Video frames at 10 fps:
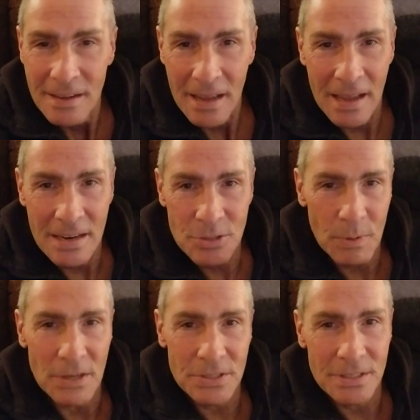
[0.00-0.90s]
and
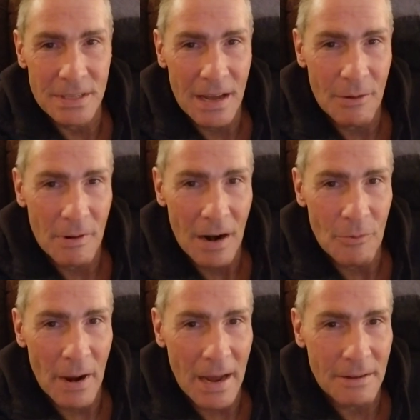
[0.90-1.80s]
especially the
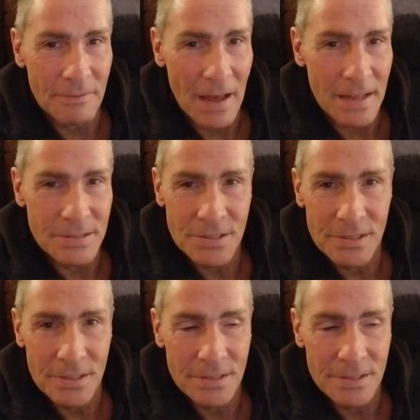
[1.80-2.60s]
Iraq vets.